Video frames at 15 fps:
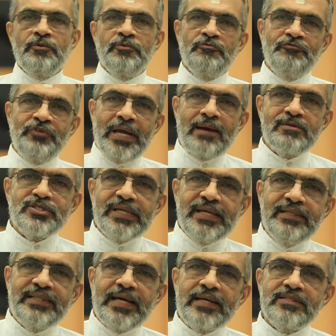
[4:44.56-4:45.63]
We have
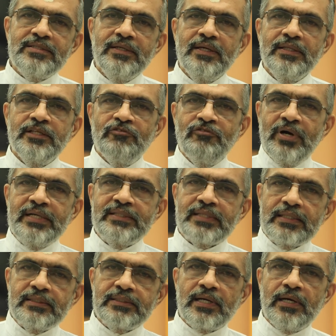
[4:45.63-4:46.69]
seen that the word
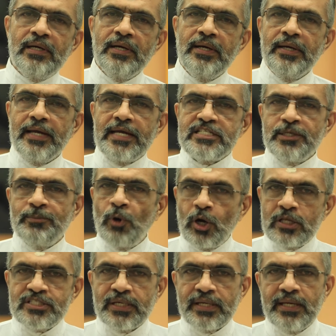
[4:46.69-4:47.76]
Tantra
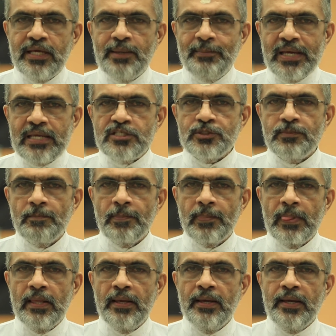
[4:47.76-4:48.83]
etymologically means
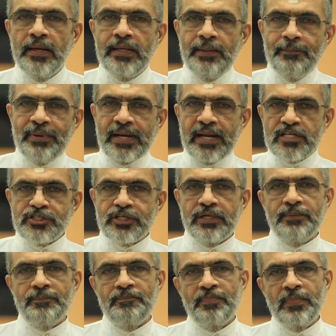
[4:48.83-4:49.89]

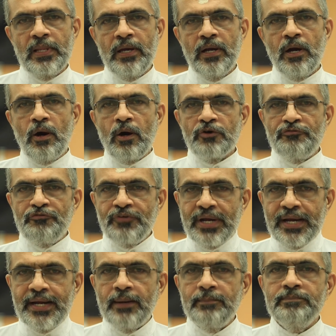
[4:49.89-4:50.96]
liberation or
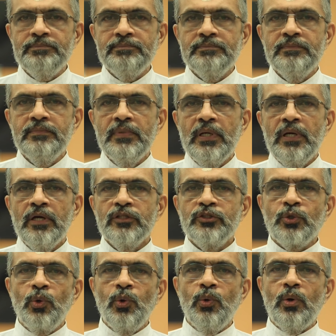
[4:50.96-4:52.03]
freedom
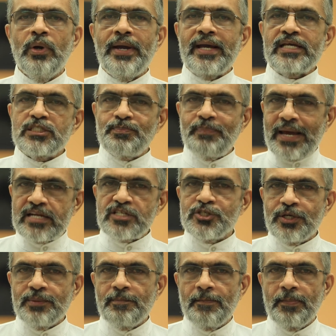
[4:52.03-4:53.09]
through
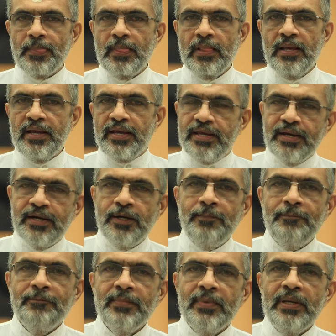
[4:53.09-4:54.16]
expansion.
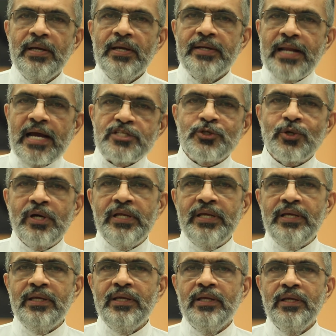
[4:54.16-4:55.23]
Here,
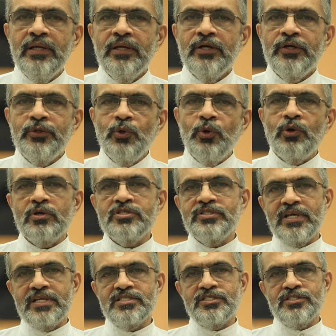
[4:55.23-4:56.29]
naturally, two
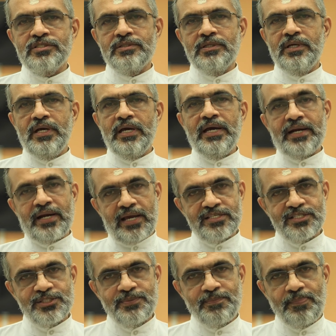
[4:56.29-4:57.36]
questions
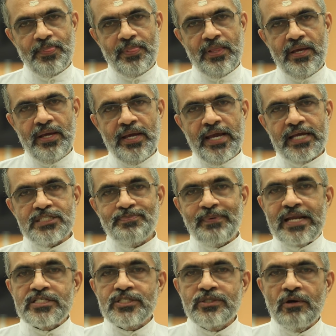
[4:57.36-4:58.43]
arise.
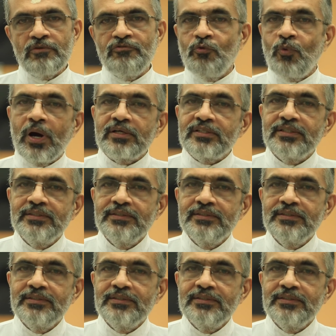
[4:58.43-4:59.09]
Expansion of what?